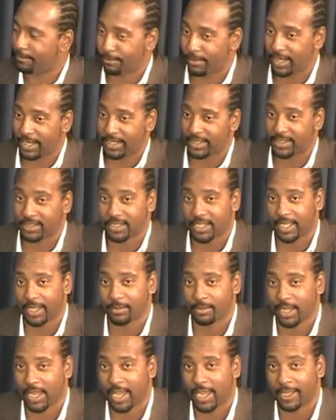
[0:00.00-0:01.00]
But at the
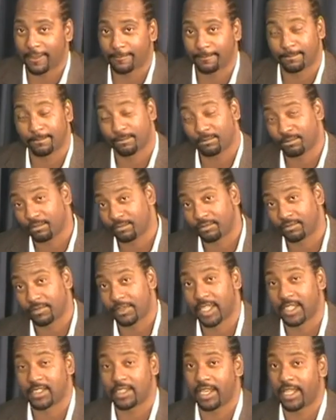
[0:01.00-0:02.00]
same time,
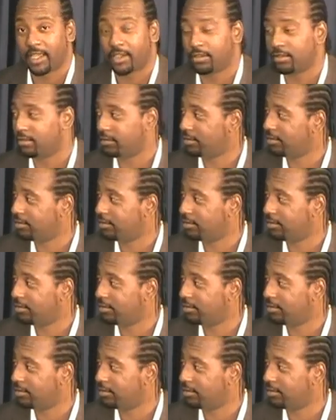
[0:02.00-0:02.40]
it's legal.